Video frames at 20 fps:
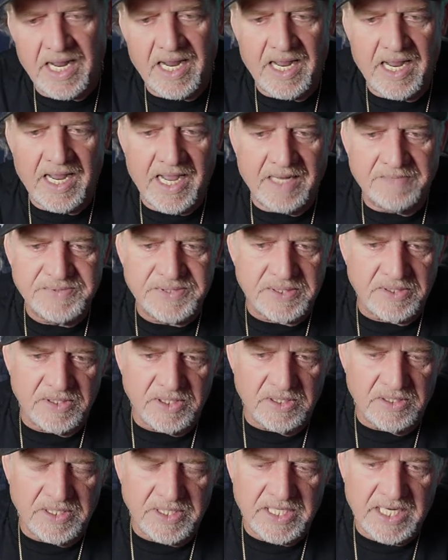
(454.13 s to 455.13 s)

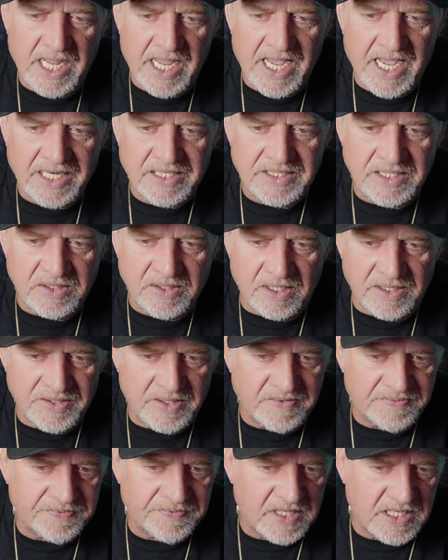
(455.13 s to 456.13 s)
absolutely acting on their
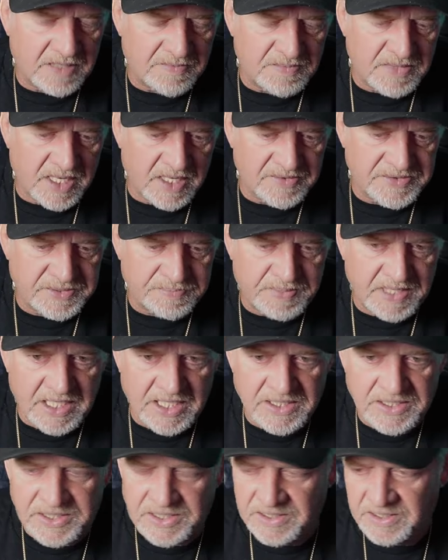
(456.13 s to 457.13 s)
freedom of
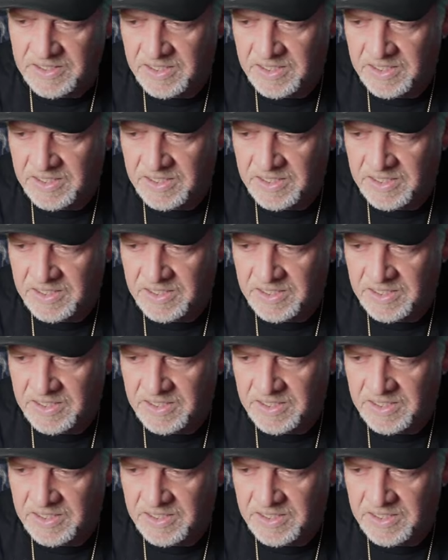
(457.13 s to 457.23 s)
speech.